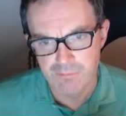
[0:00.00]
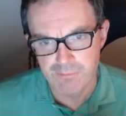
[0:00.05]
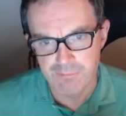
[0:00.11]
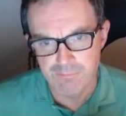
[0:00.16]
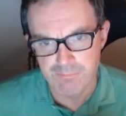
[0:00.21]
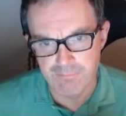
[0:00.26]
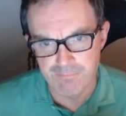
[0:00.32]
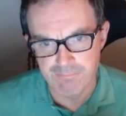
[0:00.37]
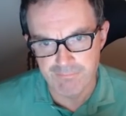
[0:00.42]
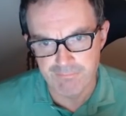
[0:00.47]

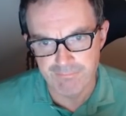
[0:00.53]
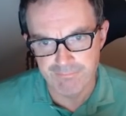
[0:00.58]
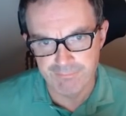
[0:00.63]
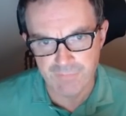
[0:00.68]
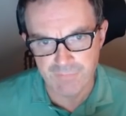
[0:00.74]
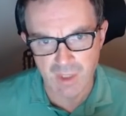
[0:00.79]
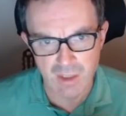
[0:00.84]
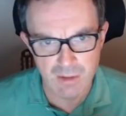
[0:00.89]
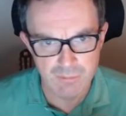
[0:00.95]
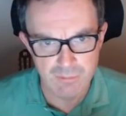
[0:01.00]

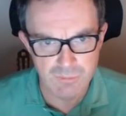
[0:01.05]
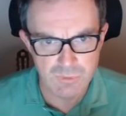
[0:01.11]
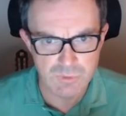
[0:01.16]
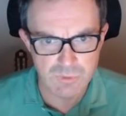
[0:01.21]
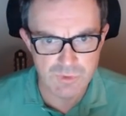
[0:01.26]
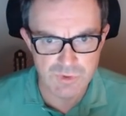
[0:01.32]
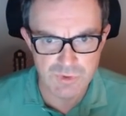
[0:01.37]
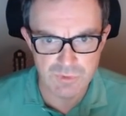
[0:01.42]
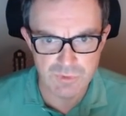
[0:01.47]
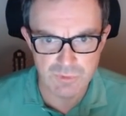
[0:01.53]
hmm. I'm
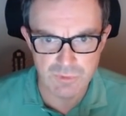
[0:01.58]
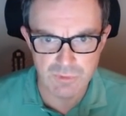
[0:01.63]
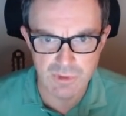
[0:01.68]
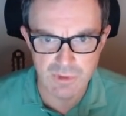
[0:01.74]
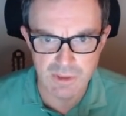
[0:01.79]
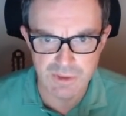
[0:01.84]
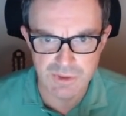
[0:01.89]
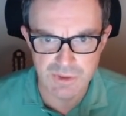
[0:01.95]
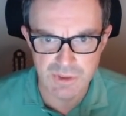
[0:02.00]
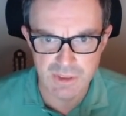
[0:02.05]
not
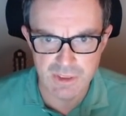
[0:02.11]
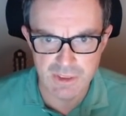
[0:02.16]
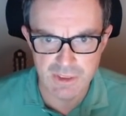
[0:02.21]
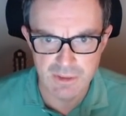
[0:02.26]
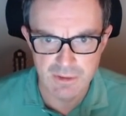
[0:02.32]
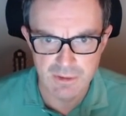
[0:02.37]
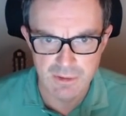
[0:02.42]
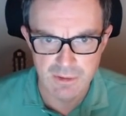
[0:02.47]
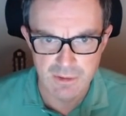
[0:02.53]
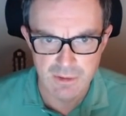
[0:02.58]
sure actually.